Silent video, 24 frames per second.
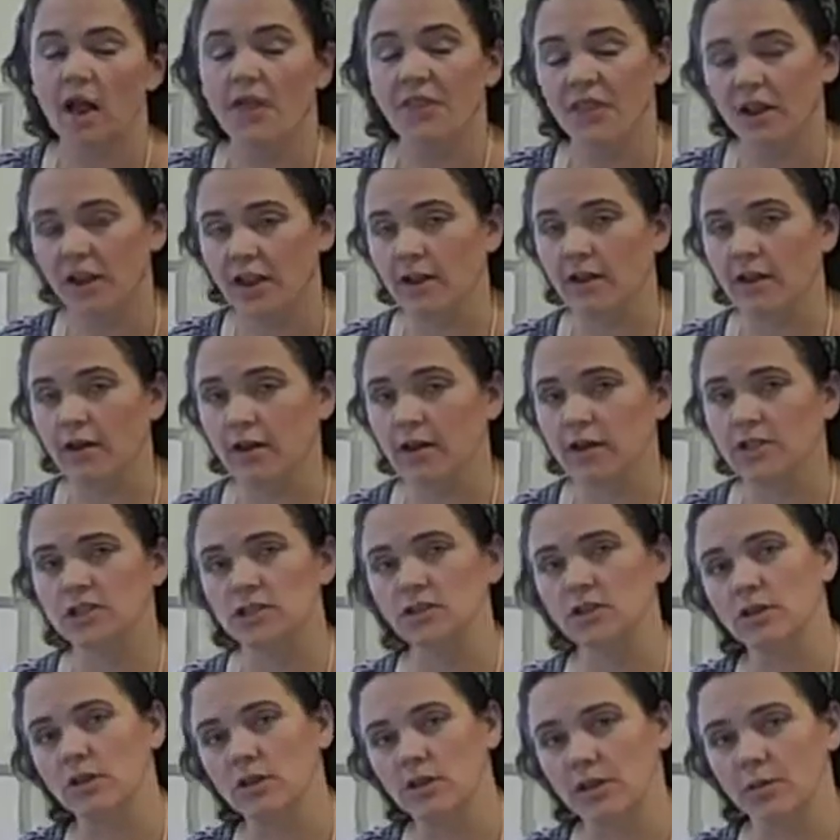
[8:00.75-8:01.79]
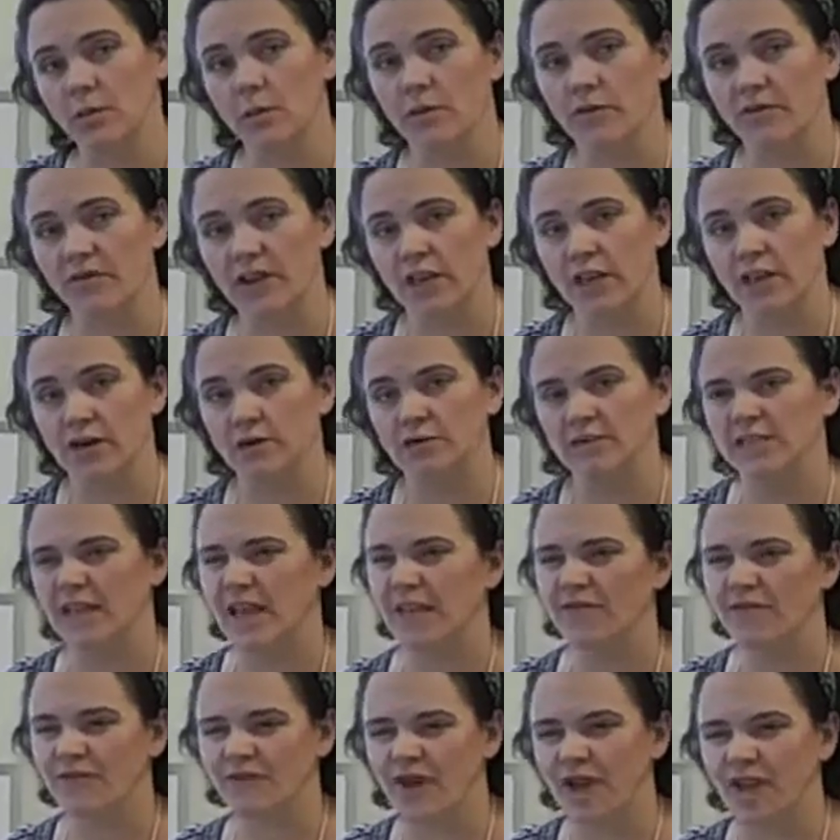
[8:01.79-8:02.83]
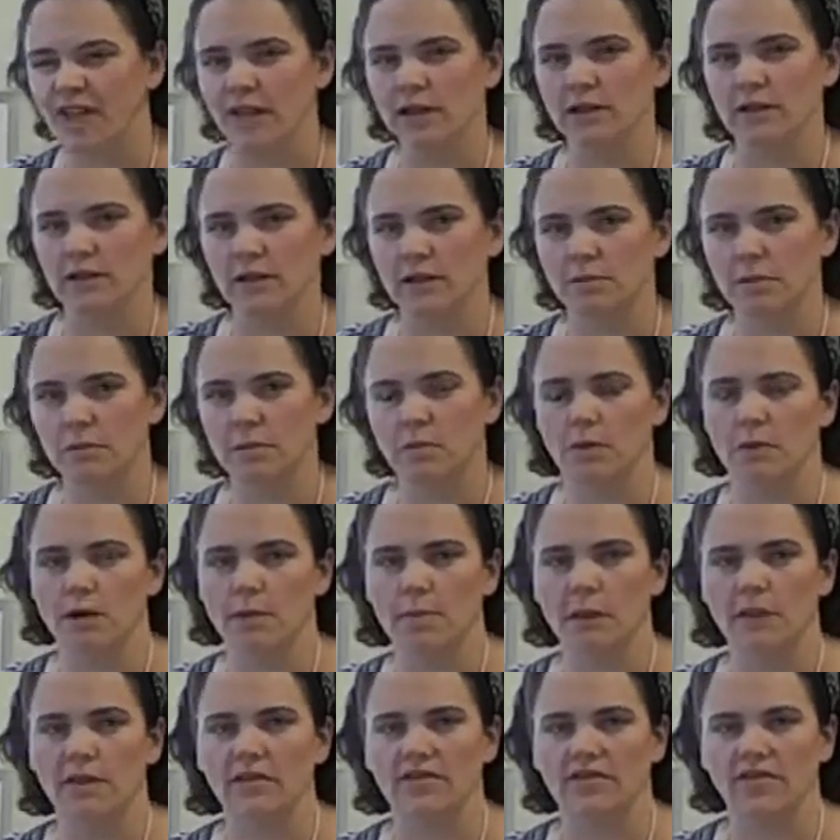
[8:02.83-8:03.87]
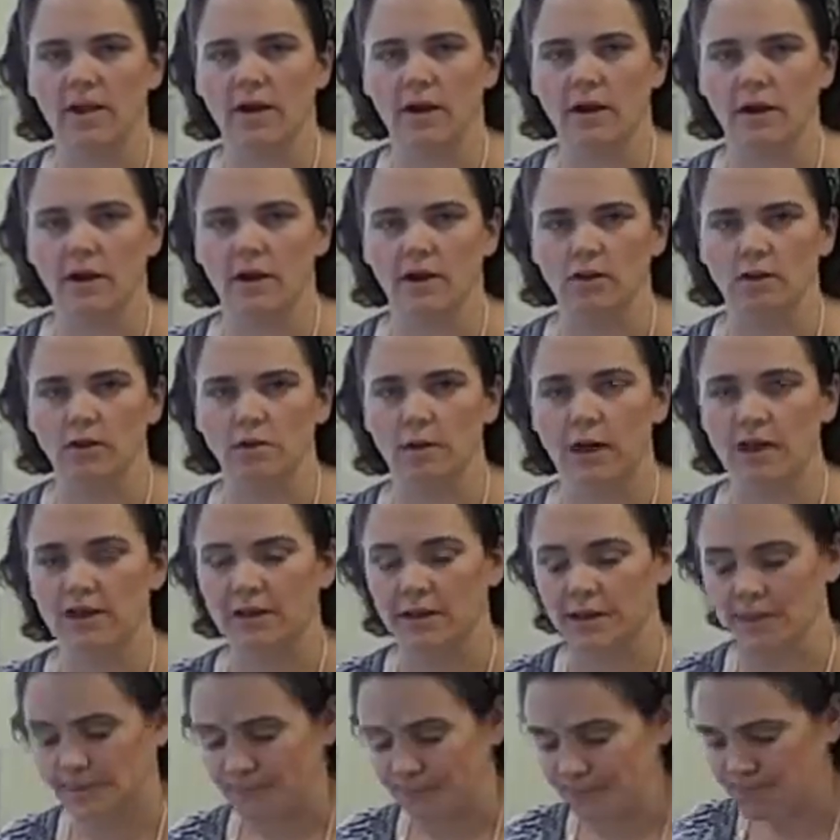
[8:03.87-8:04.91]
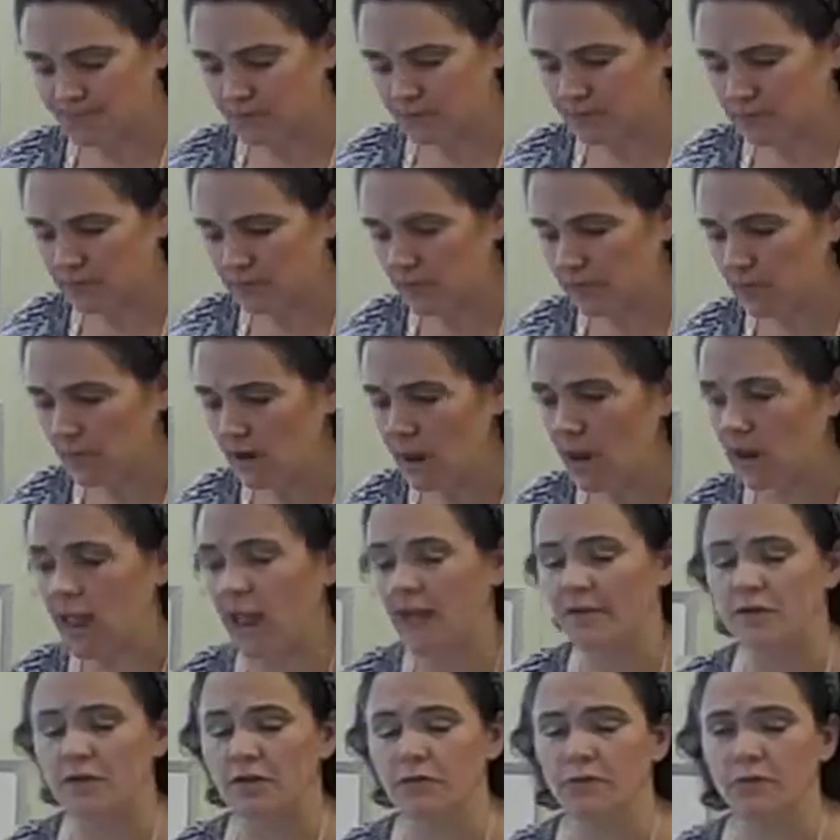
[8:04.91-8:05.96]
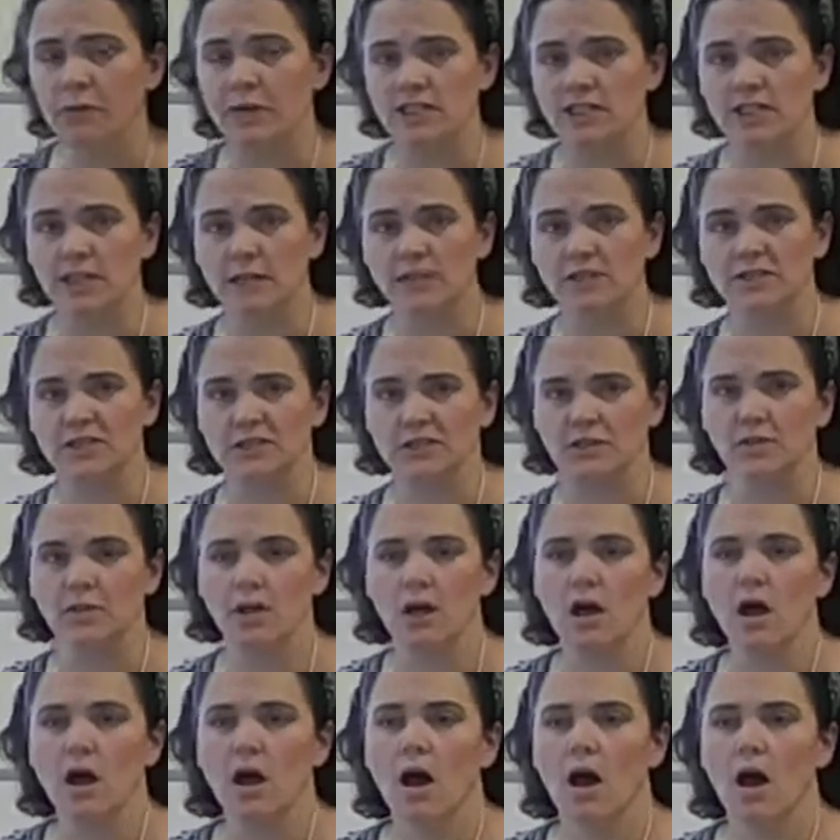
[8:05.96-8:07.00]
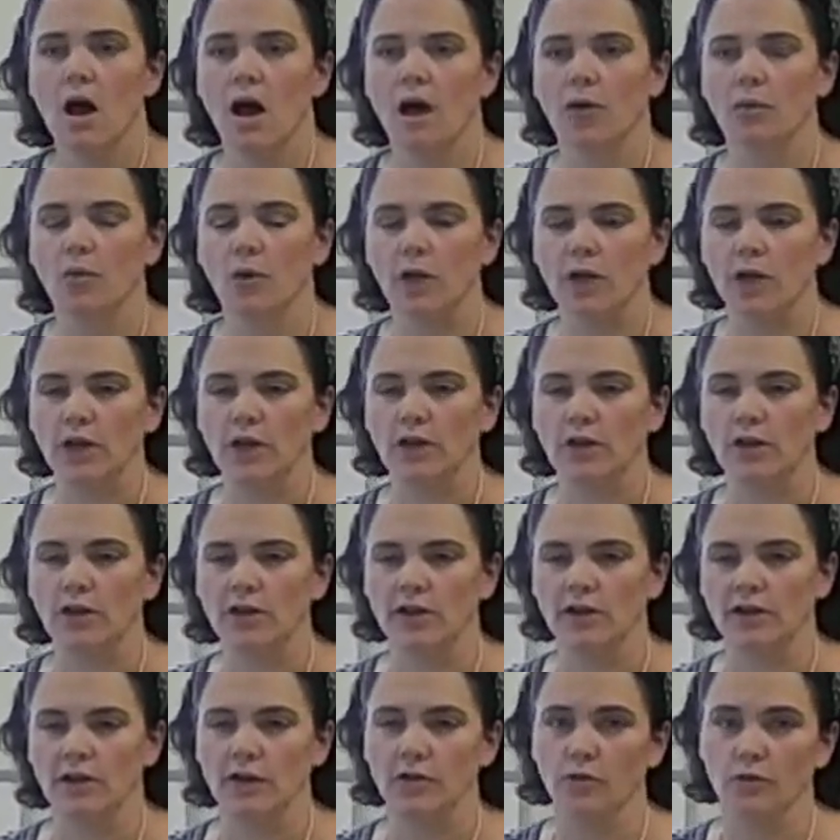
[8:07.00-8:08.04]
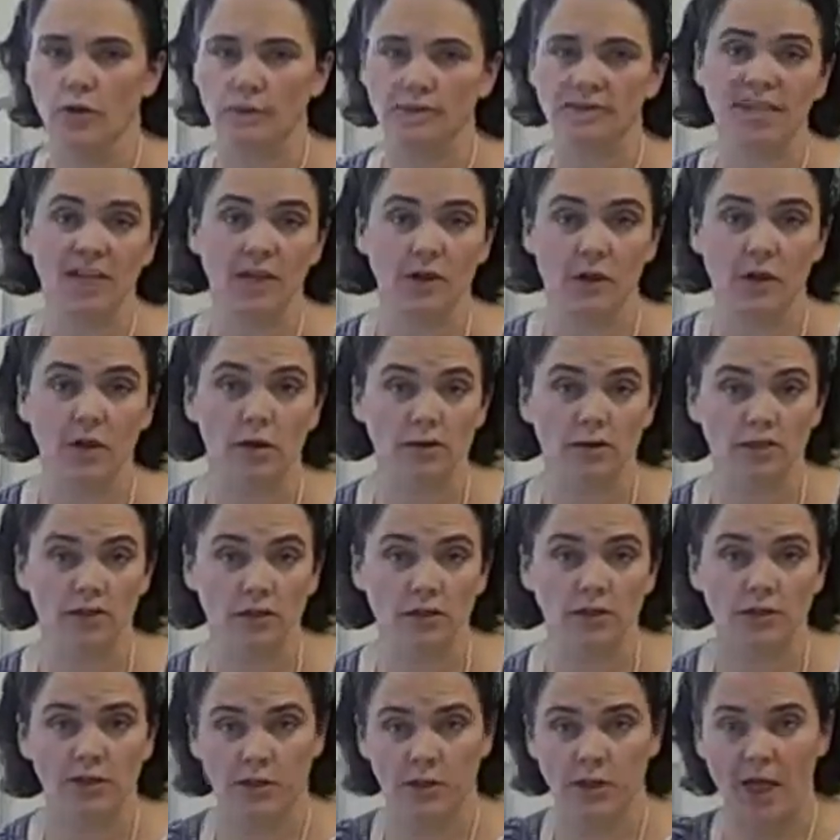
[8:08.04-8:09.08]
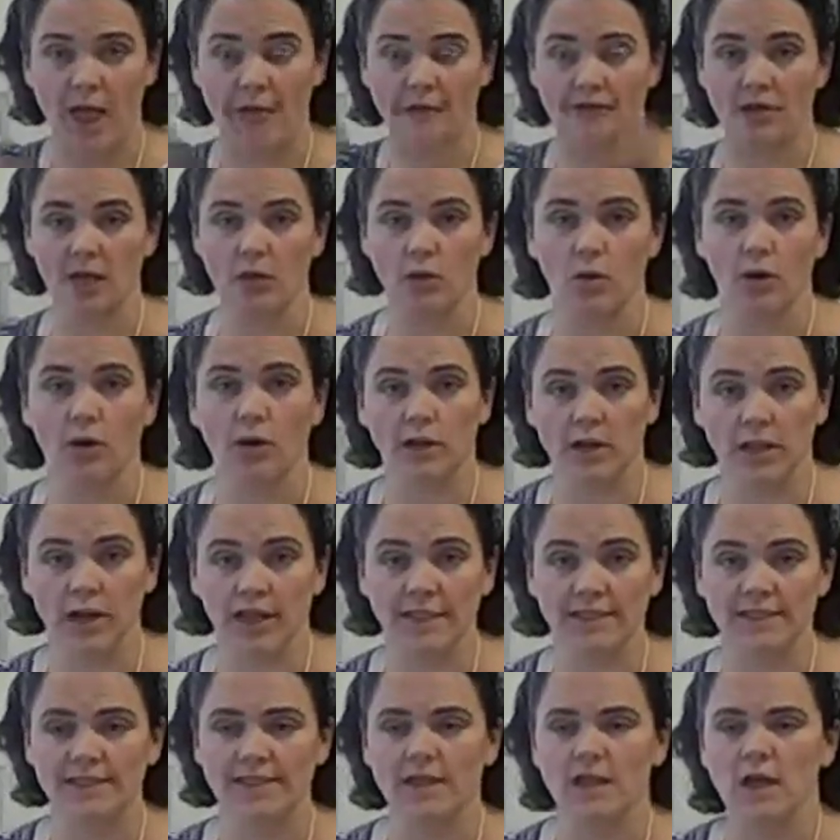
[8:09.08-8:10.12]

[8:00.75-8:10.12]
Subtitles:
then I encourage you to look at more videos and find out a little bit more about the Vanguard Youth Method. I'll have information up soon where you can, on the website you can go to, that will have it all organized.